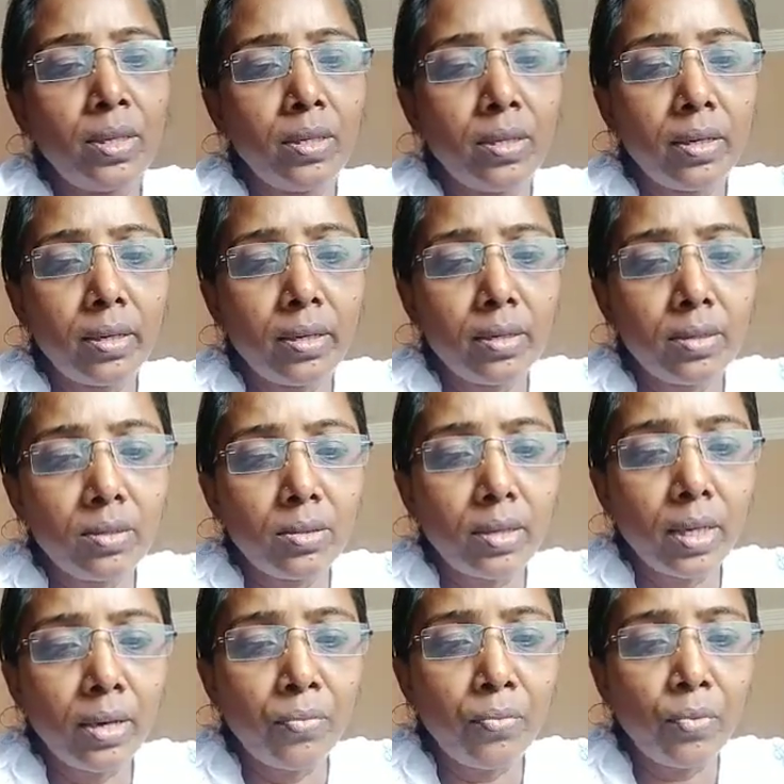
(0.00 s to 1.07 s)
the
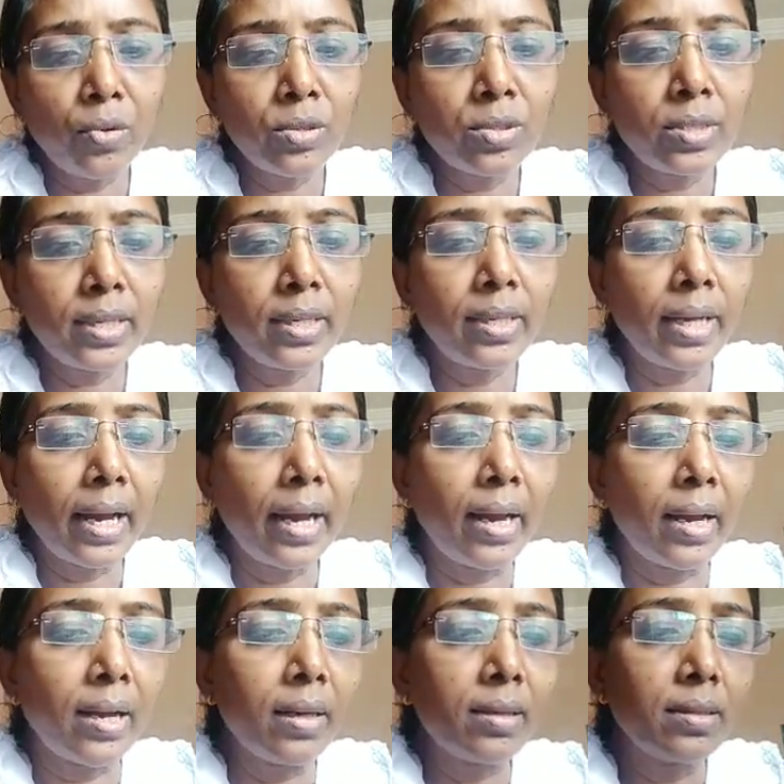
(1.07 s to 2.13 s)
aforesaid
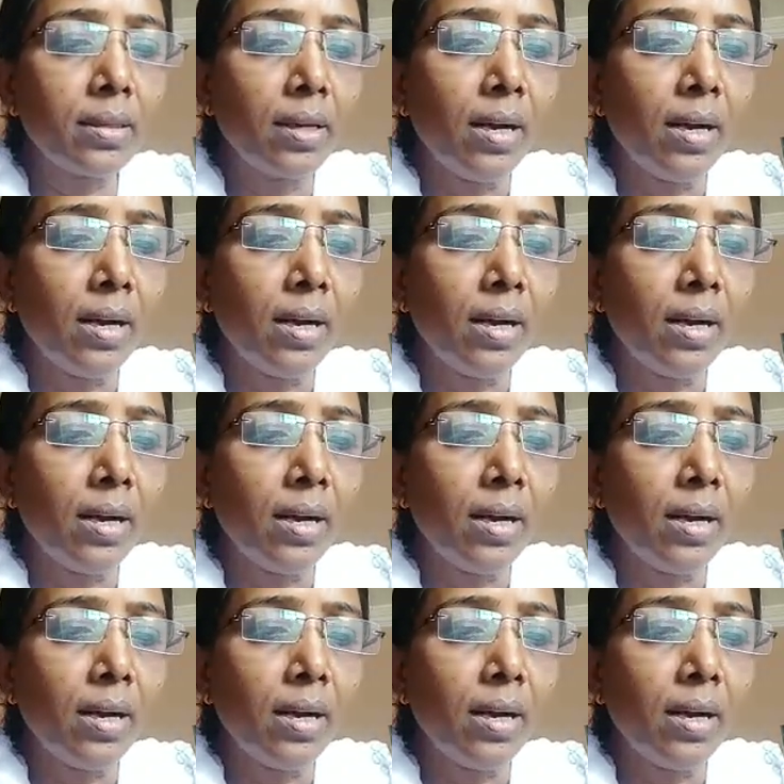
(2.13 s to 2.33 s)
Act